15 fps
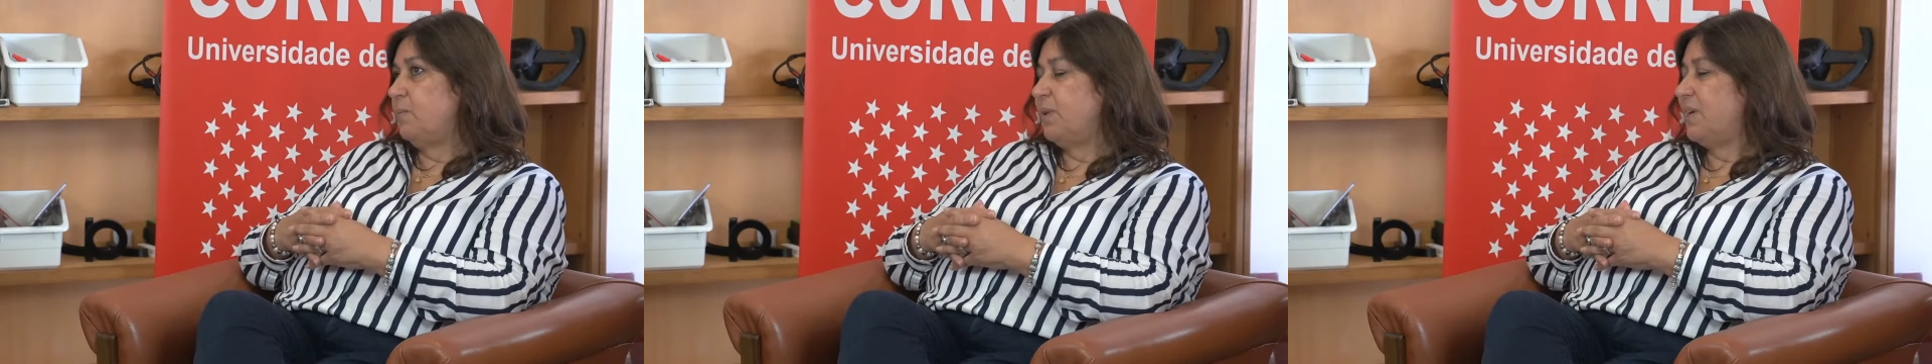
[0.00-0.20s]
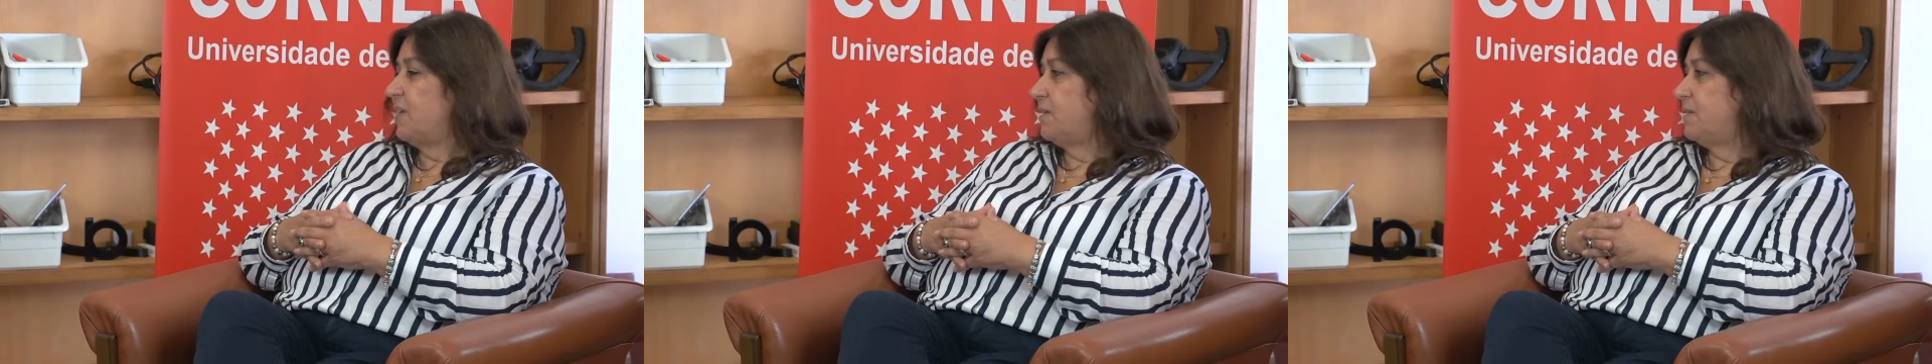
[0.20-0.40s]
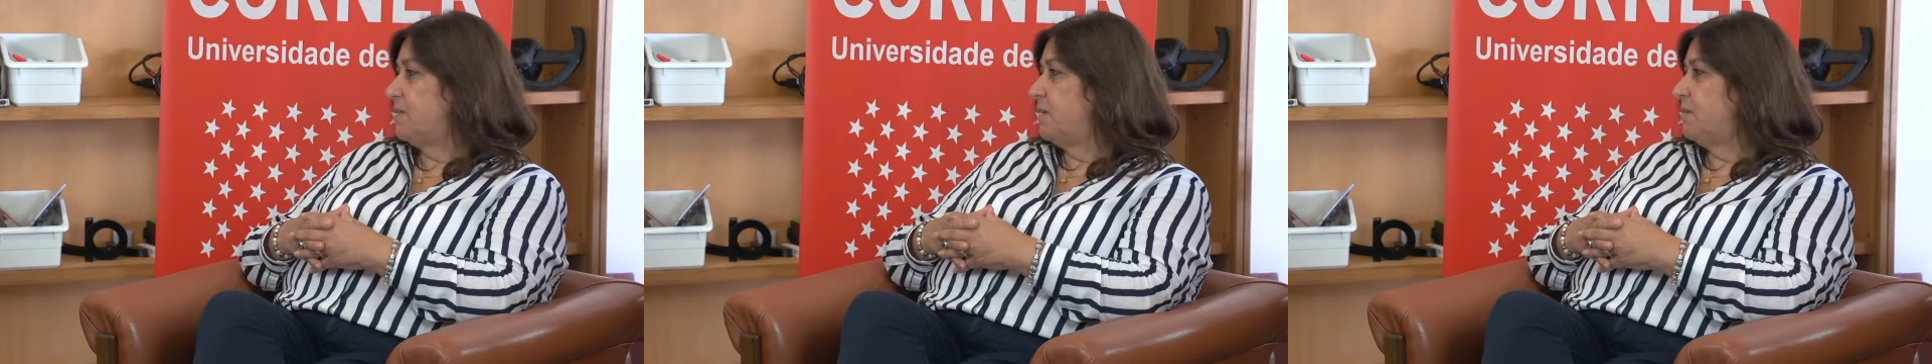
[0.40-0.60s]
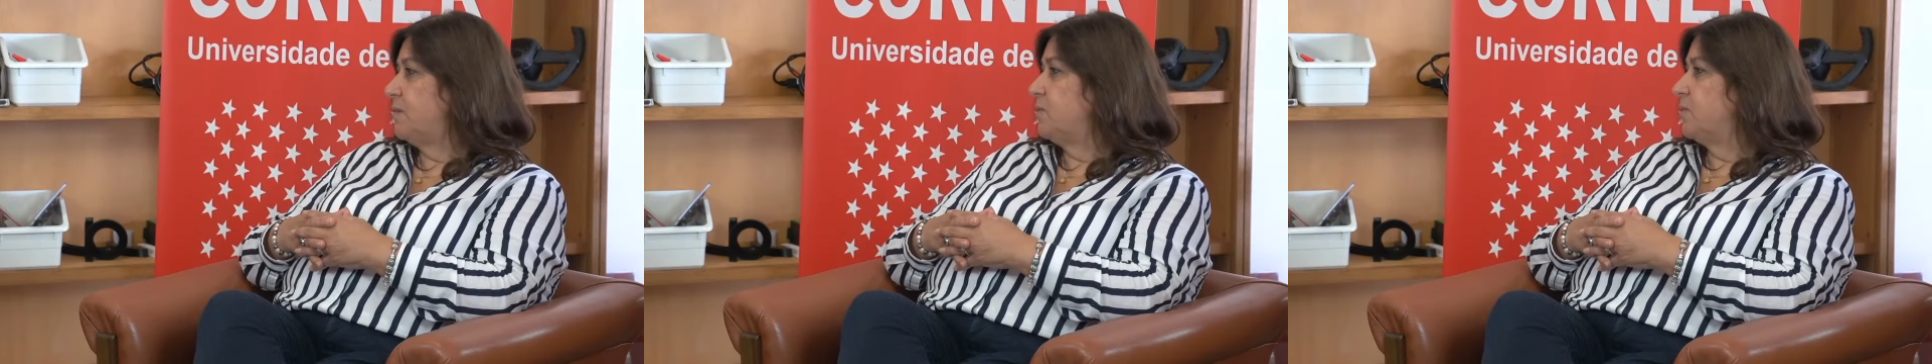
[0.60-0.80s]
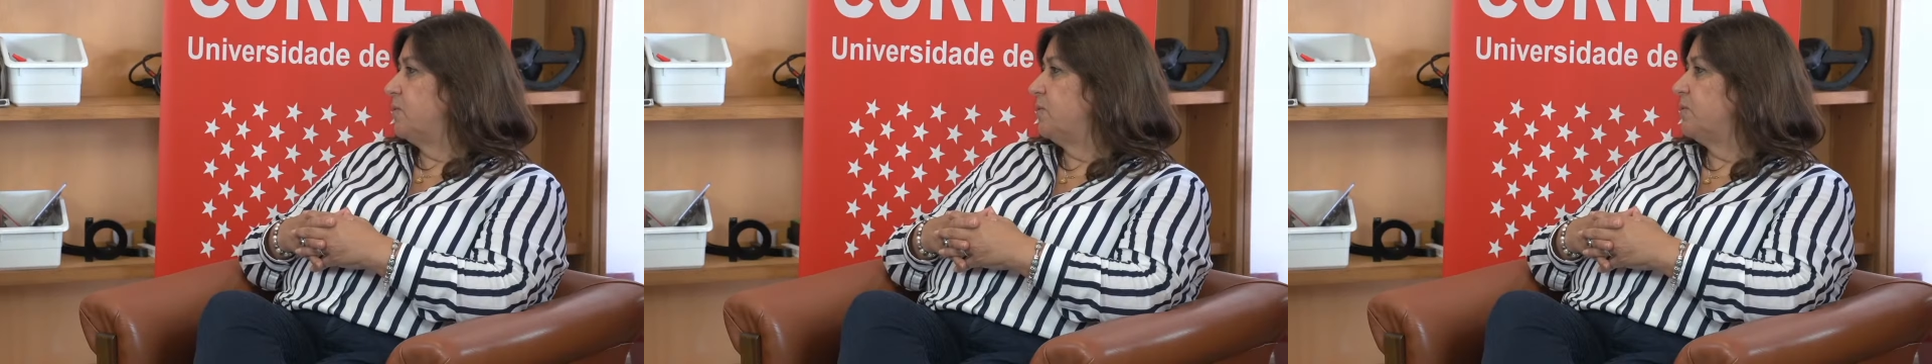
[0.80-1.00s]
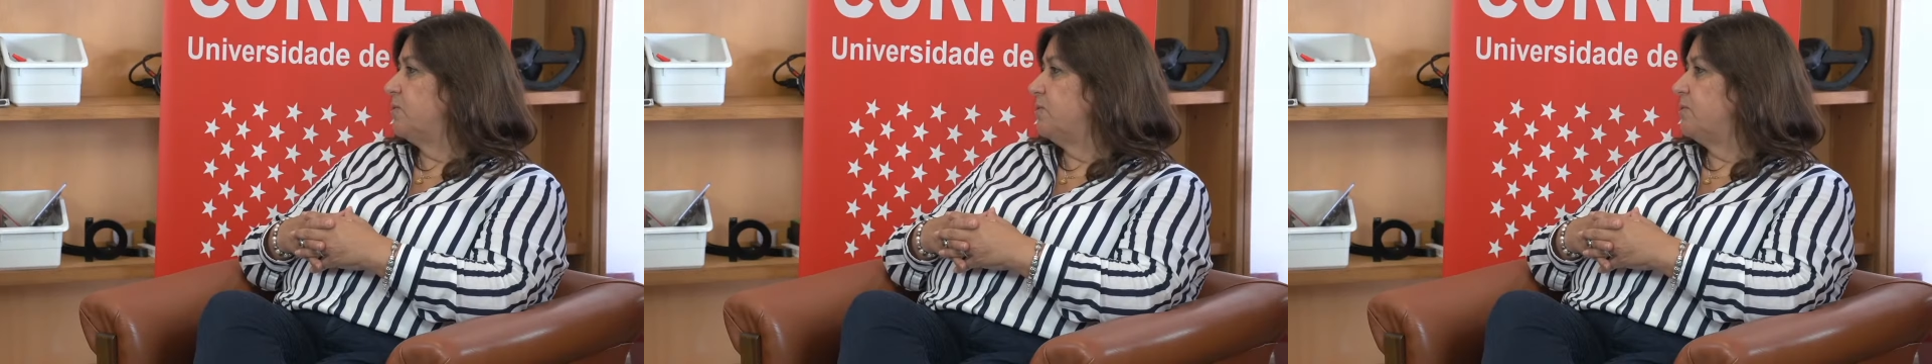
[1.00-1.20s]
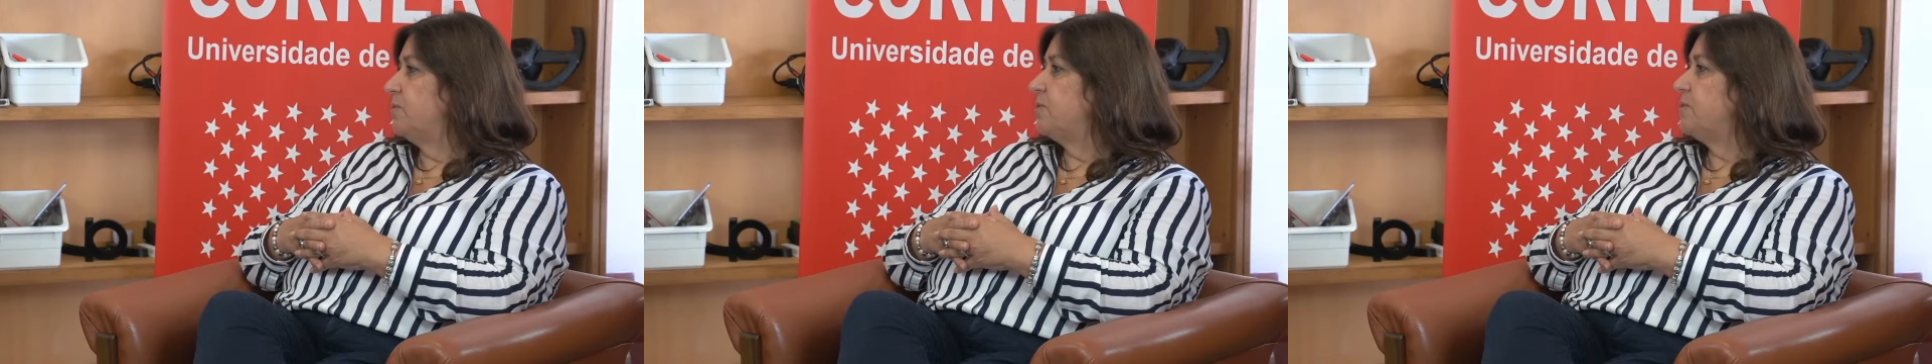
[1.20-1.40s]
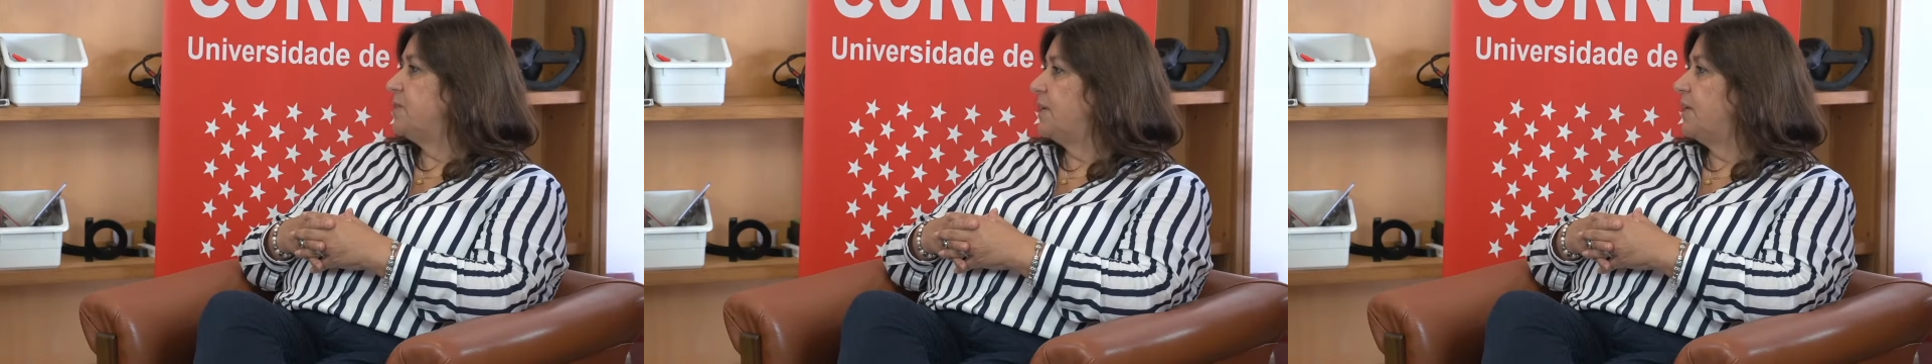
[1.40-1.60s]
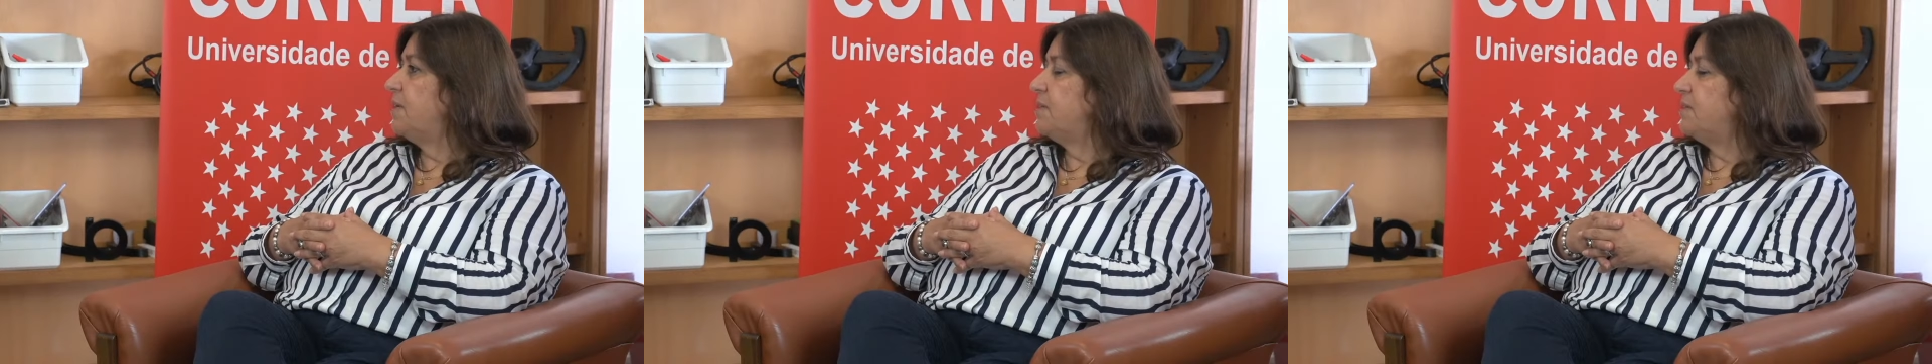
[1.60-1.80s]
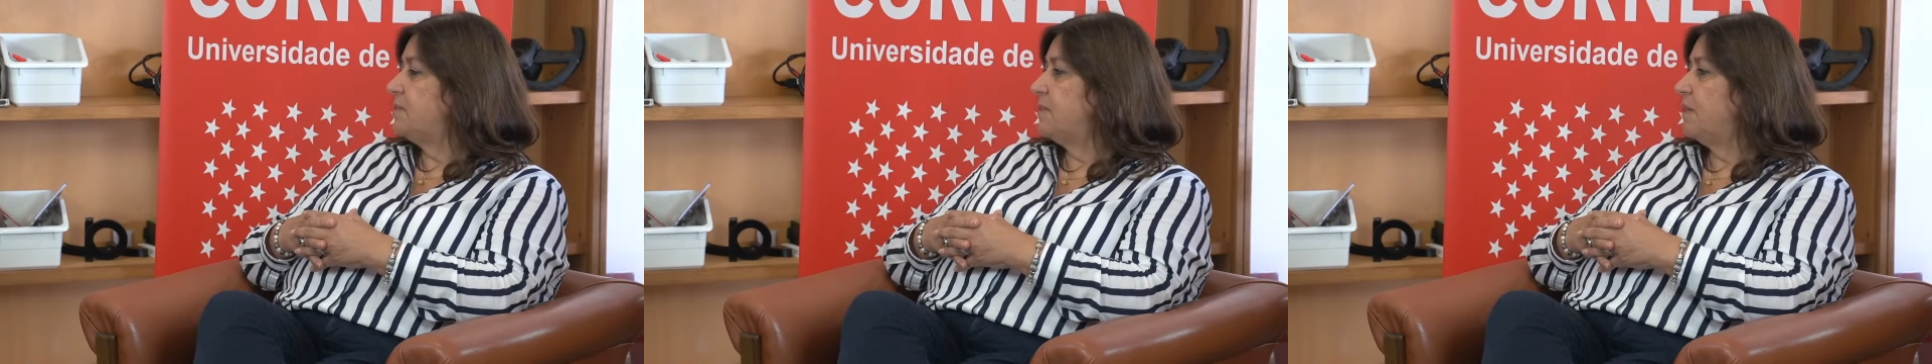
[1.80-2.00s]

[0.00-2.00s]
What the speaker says: when I decided to go into neuroscience,